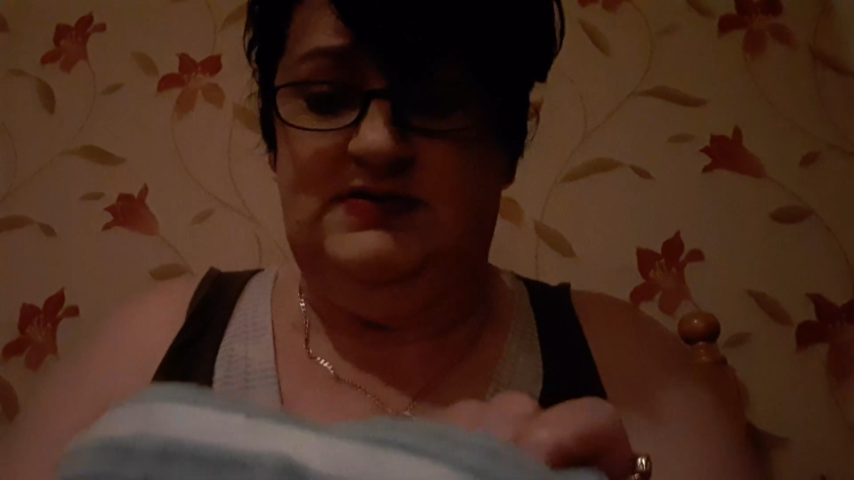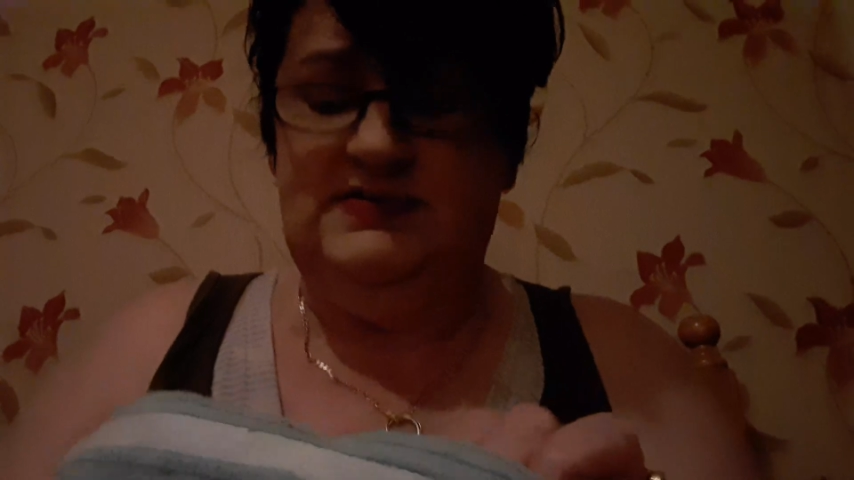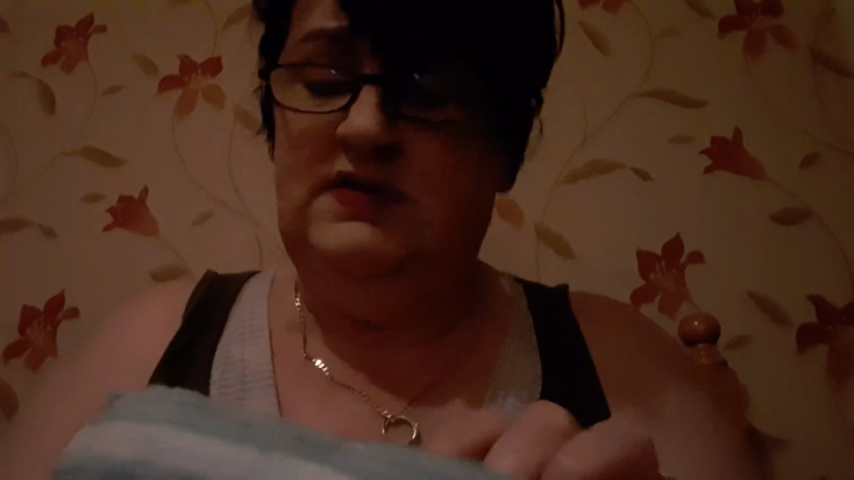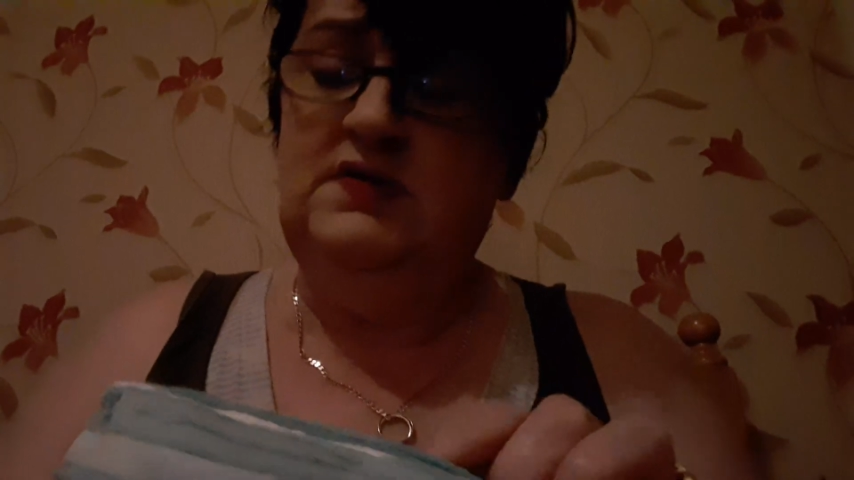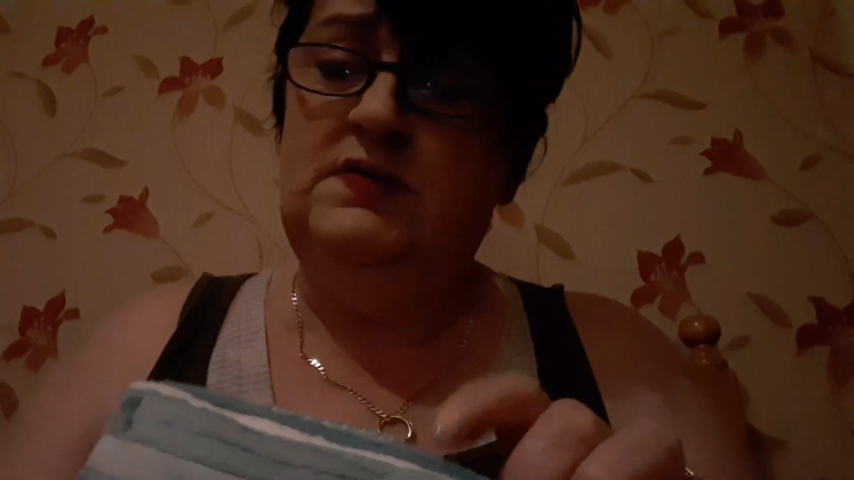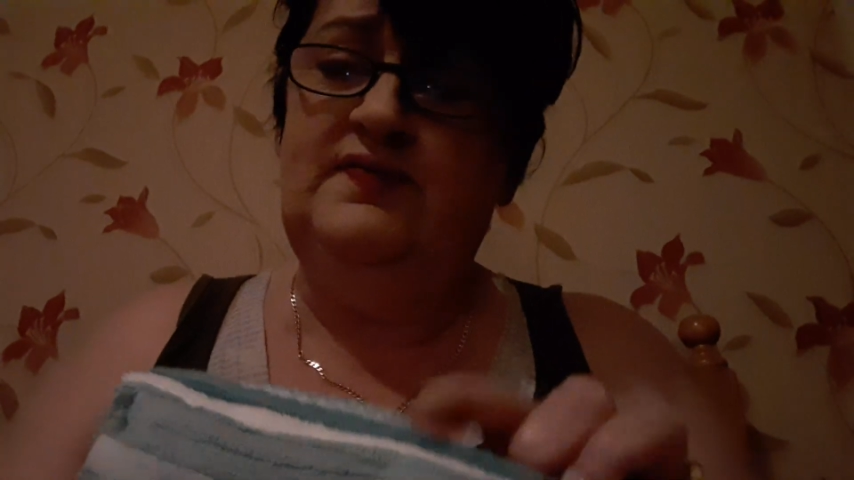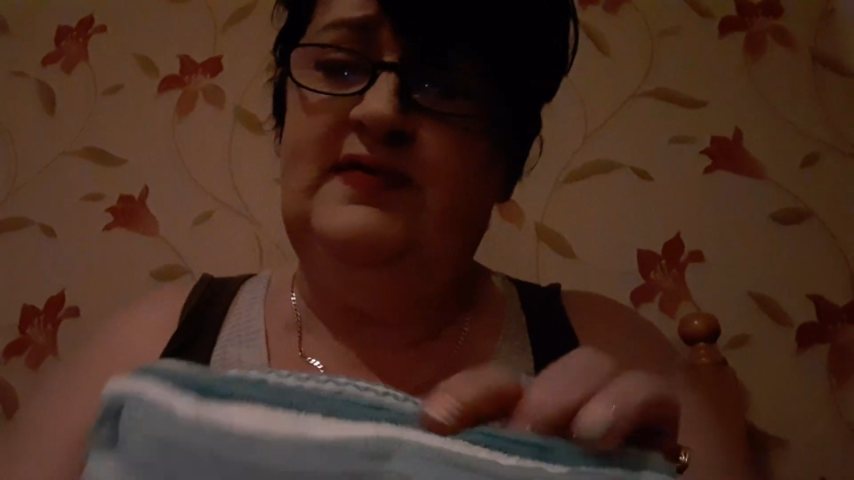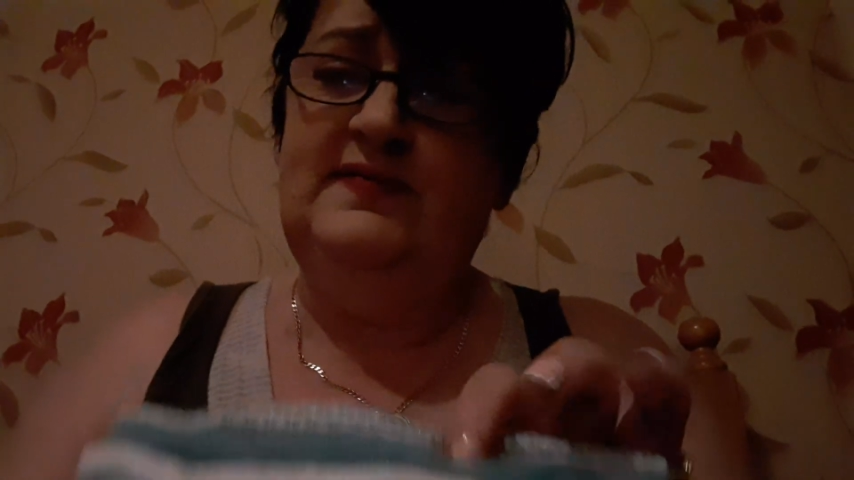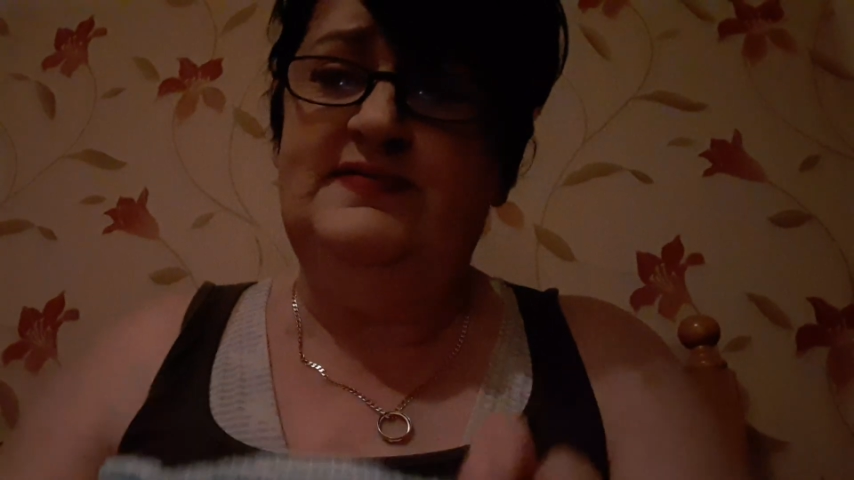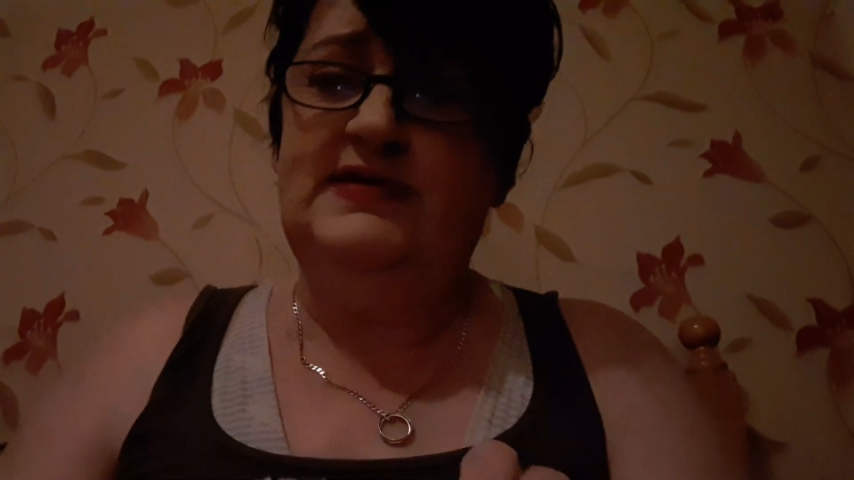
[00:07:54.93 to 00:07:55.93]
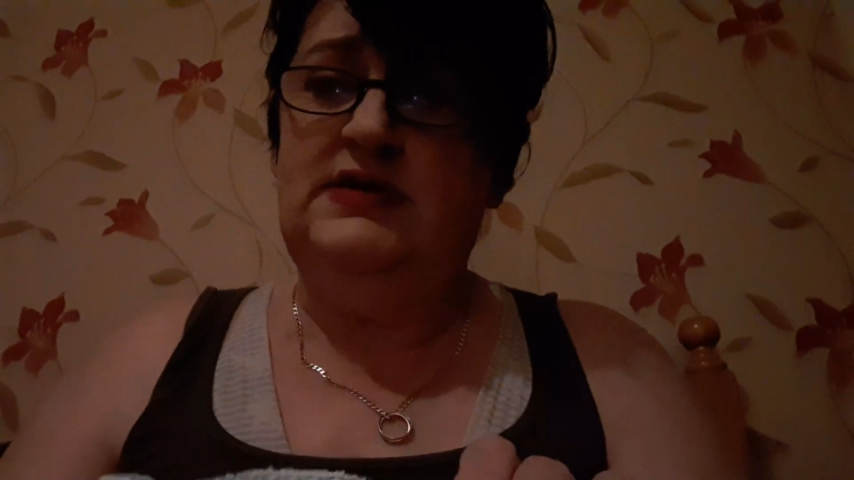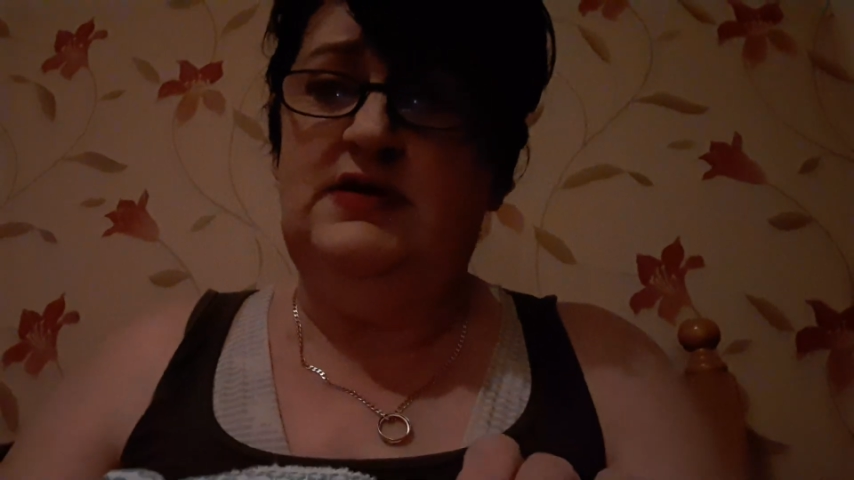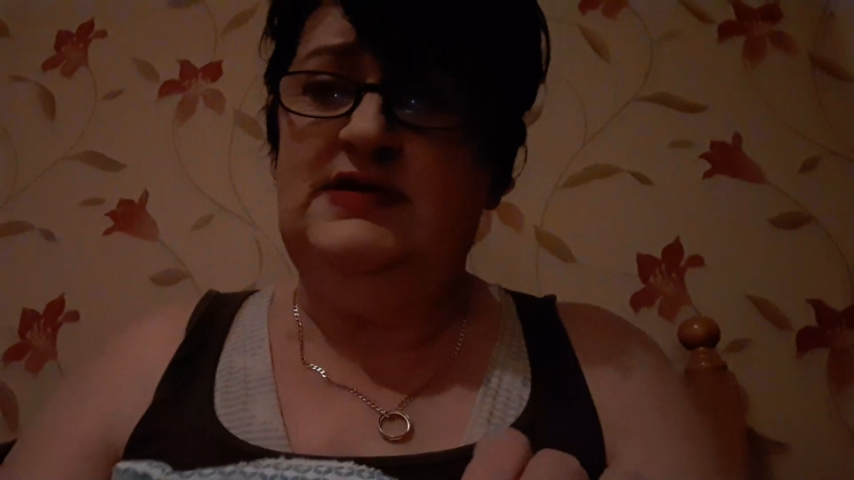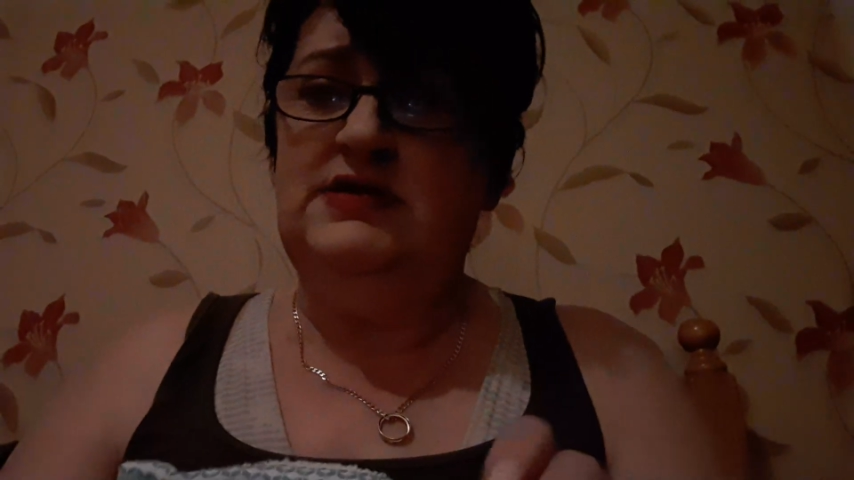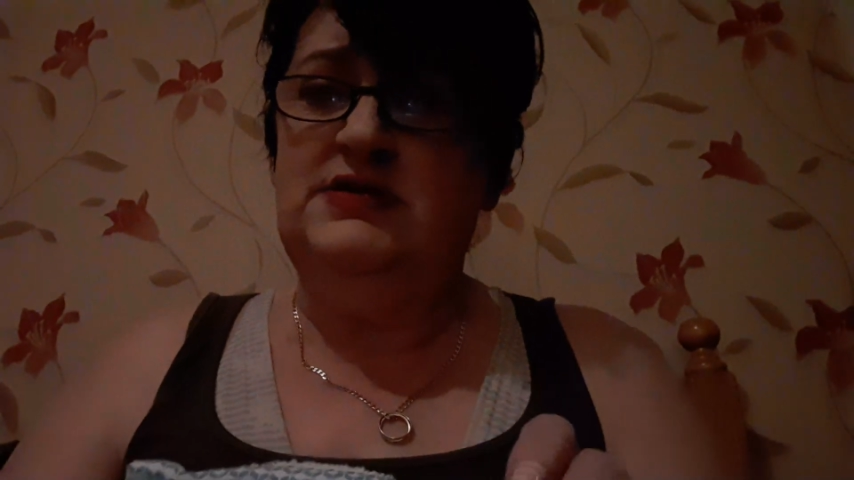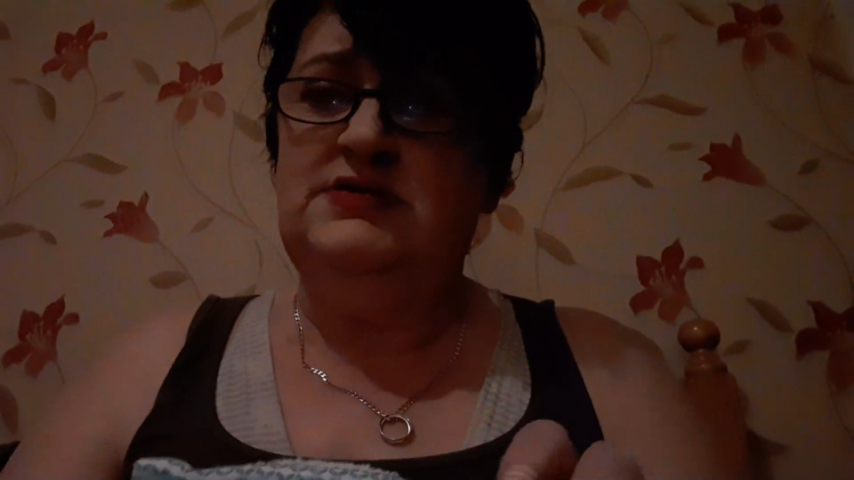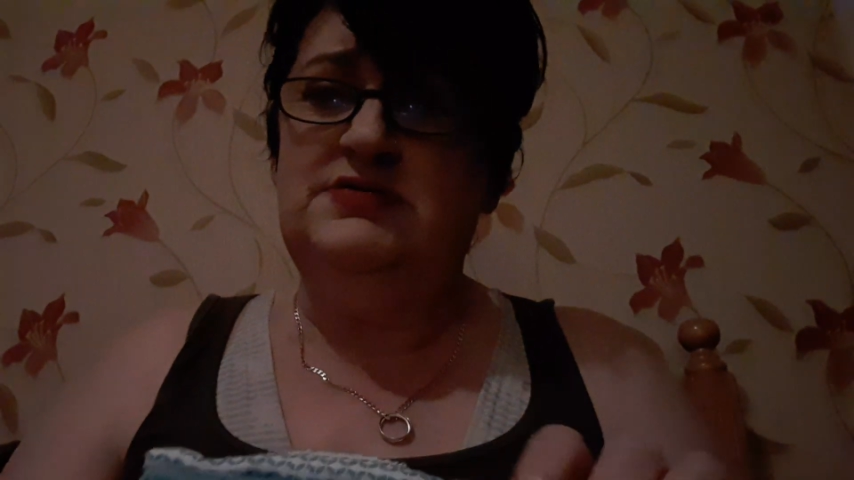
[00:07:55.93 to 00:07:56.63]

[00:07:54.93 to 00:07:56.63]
£2.50, I think.